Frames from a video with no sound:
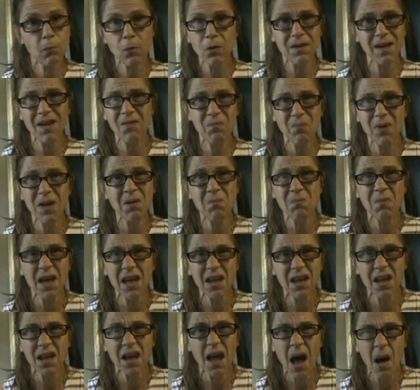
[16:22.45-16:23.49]
Well, they've been
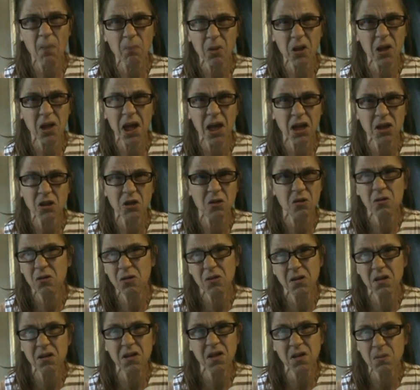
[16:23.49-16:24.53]
making application
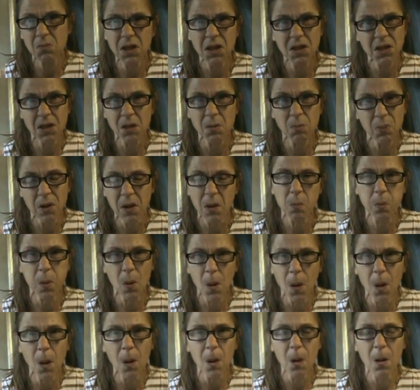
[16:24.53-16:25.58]
to dismiss it,
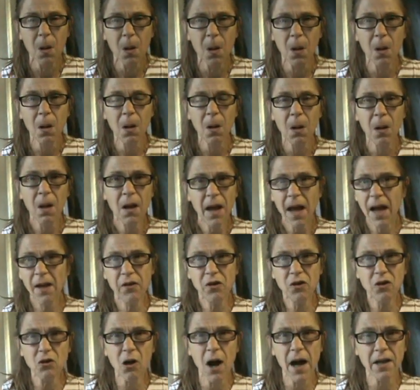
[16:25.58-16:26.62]
people.
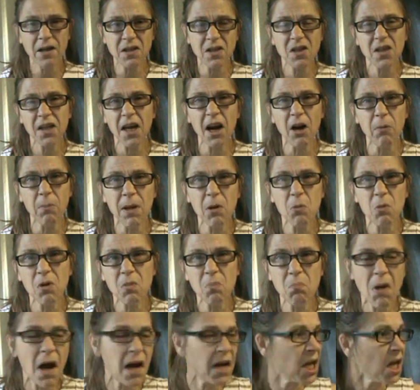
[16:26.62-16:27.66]
And they're trying to scare me
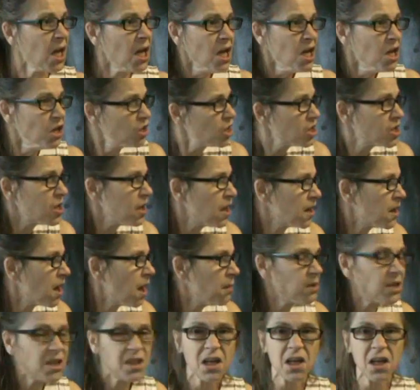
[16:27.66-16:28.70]
with money. Just like
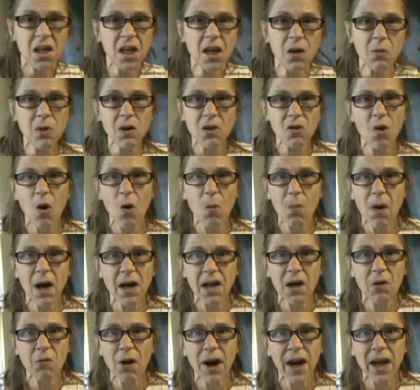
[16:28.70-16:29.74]
I'm sitting here with no
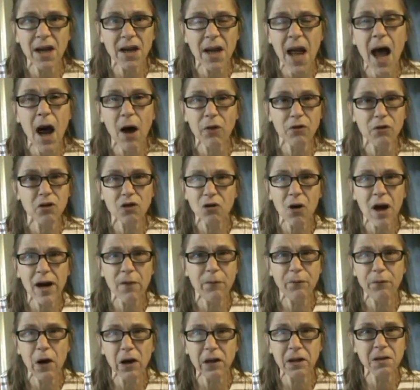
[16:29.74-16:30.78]
money right now. They're trying
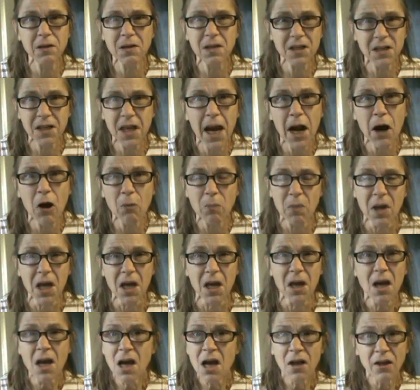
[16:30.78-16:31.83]
to fucking scare
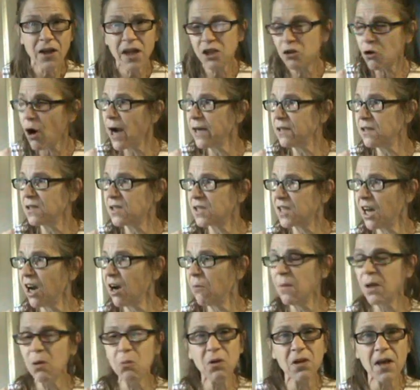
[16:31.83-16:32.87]
me. They tried to
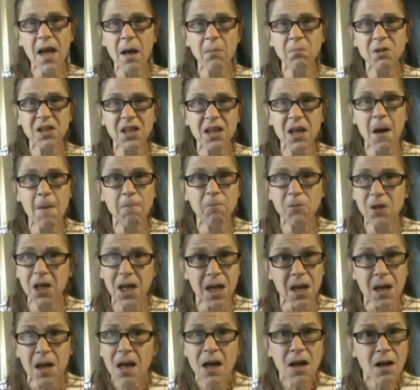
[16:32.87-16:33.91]
scare me with
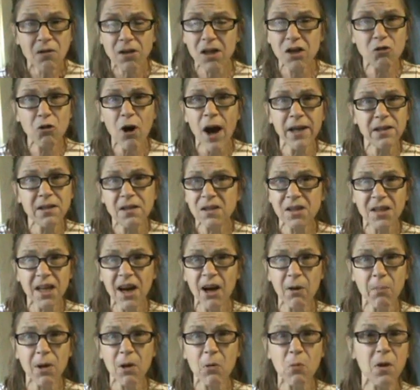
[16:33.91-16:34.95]
MCFD. They tried to
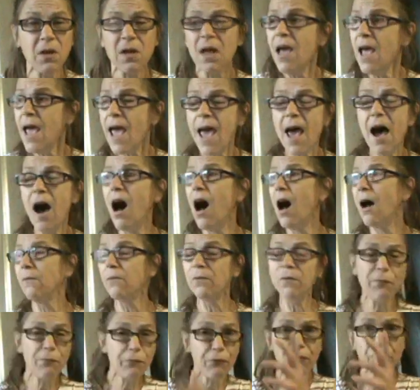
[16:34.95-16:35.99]
scare me with
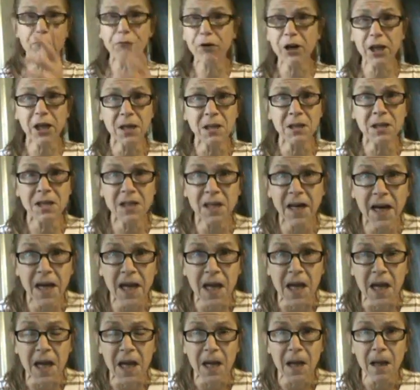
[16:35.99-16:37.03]
the freaking
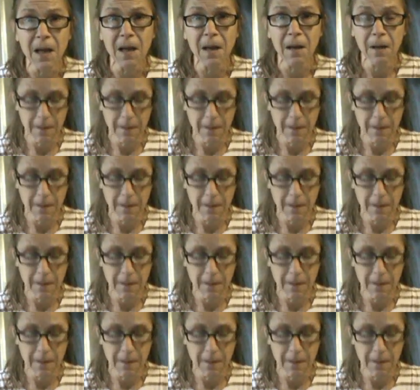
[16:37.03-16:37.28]
city.